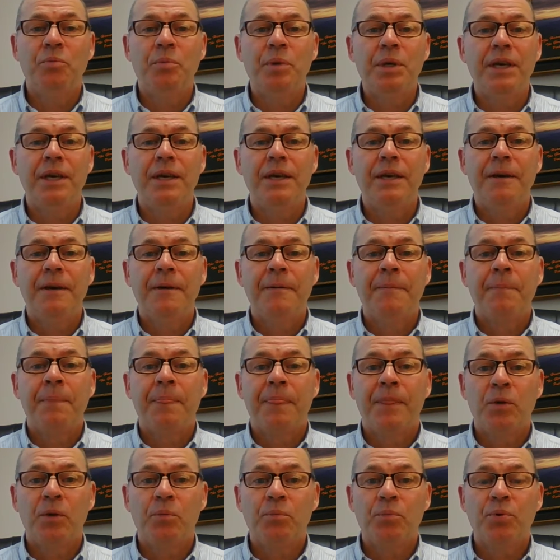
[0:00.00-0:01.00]
be
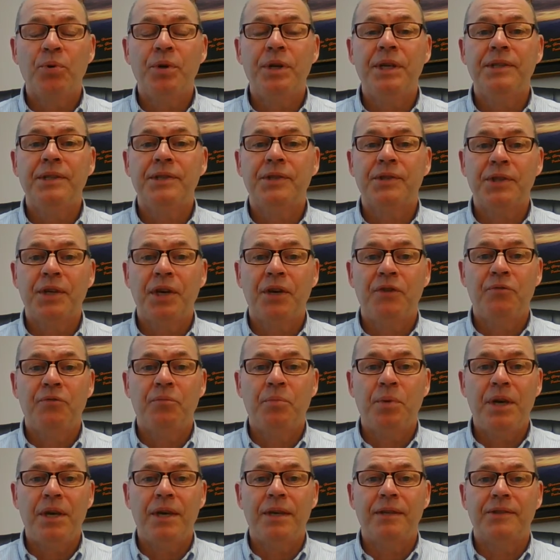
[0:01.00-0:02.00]
the Prince of
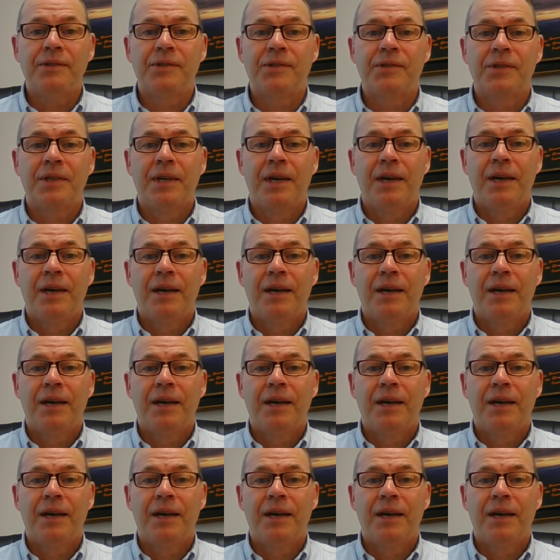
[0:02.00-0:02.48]
Peace.